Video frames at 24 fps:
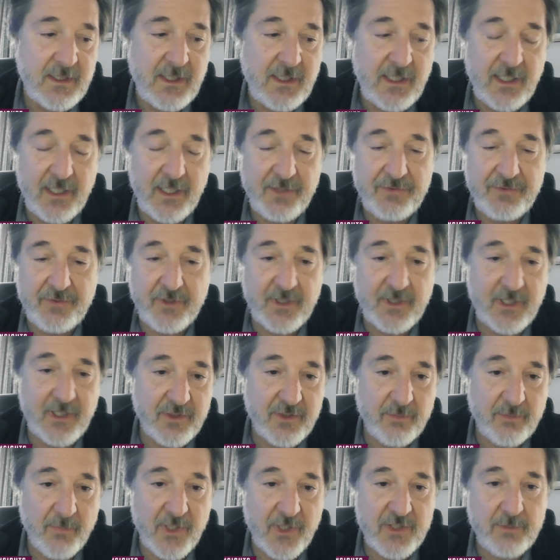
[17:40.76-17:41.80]
So he
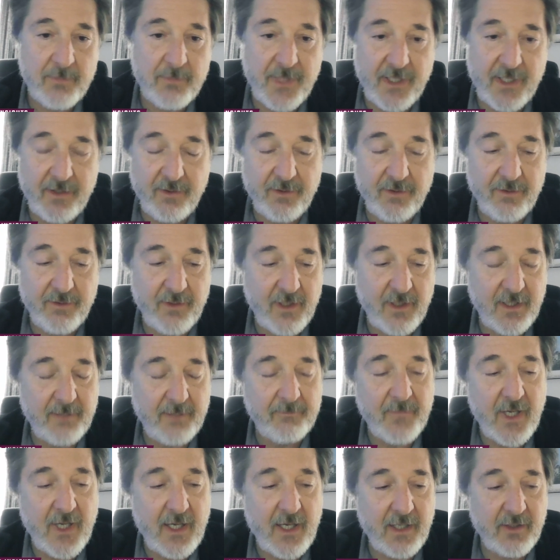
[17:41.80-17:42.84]
gets much better,
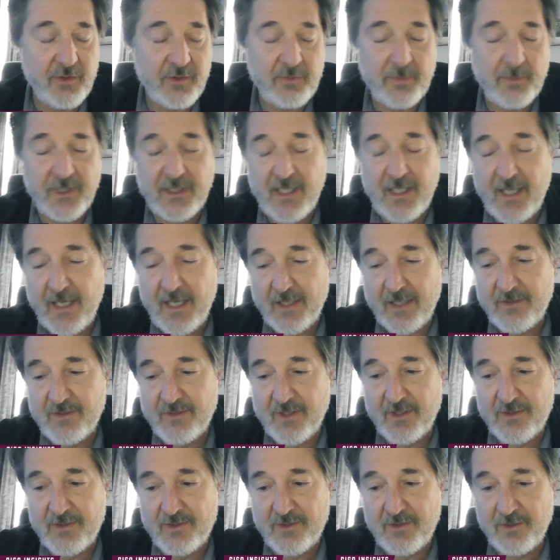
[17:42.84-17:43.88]
higher speed
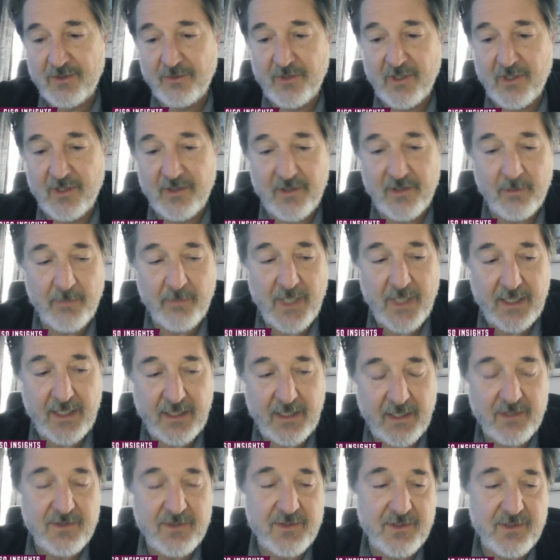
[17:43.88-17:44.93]
access to the
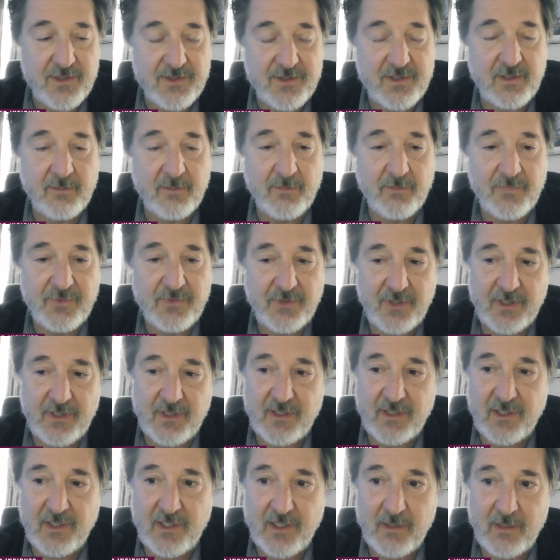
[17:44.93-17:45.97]
back-end systems and
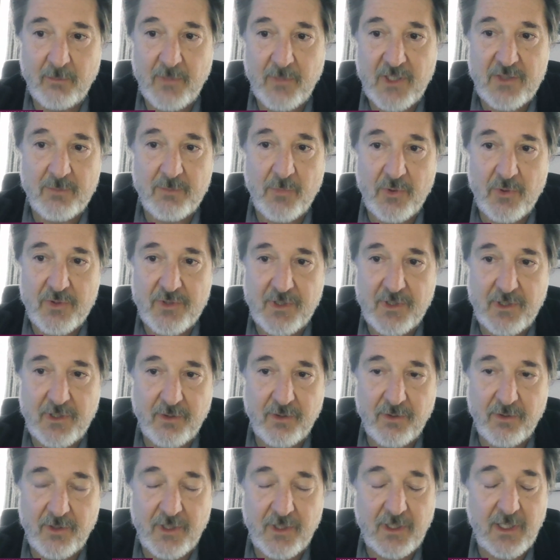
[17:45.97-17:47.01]
a much more
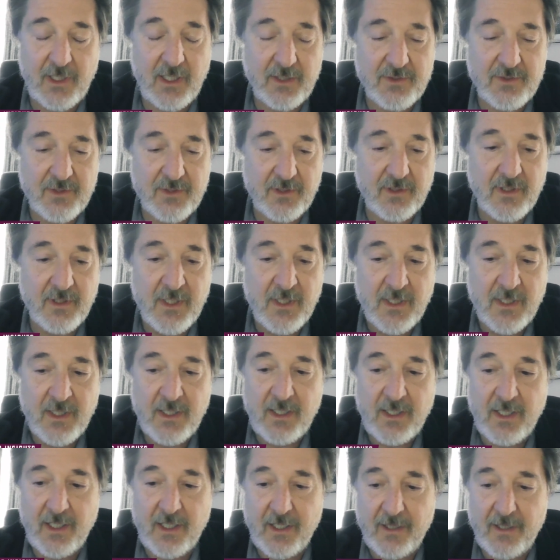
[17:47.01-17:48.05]
secure connection.
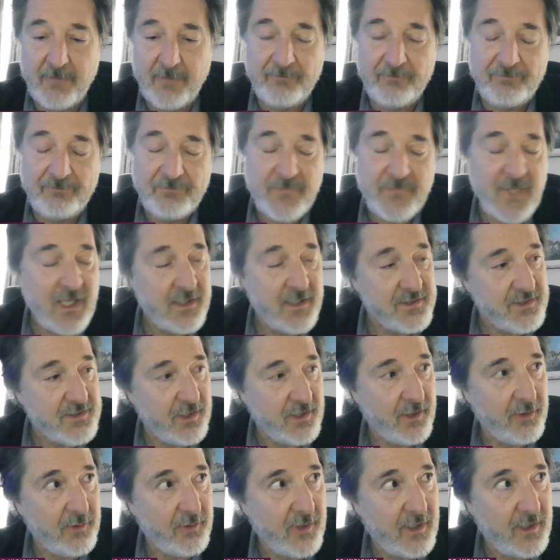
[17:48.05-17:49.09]

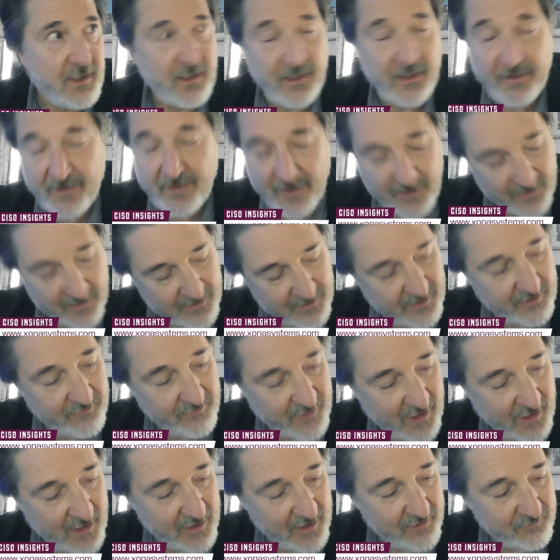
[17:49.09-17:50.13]
So I think I
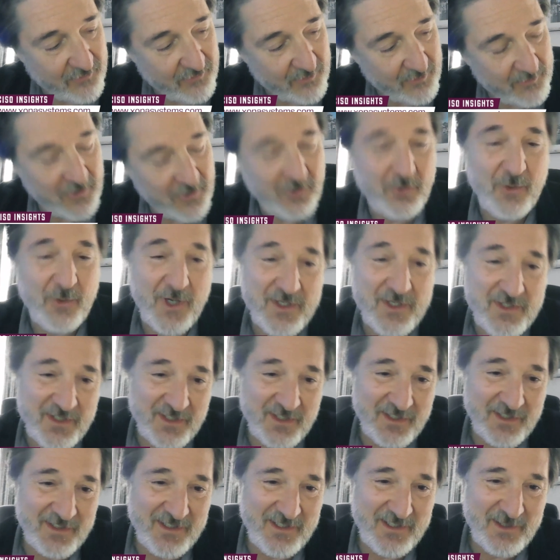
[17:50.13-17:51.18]
deviated from your question
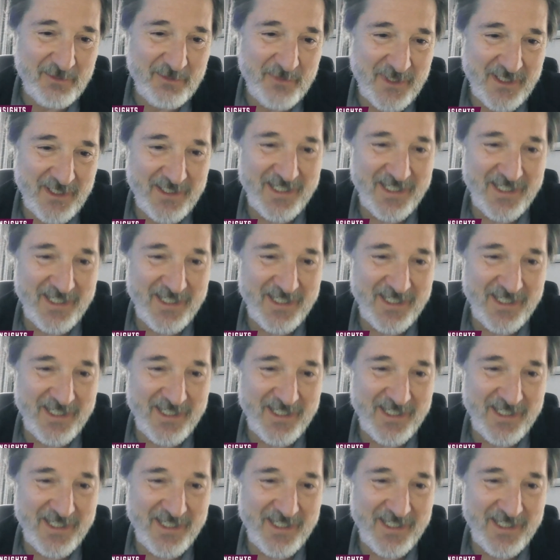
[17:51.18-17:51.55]
a little bit,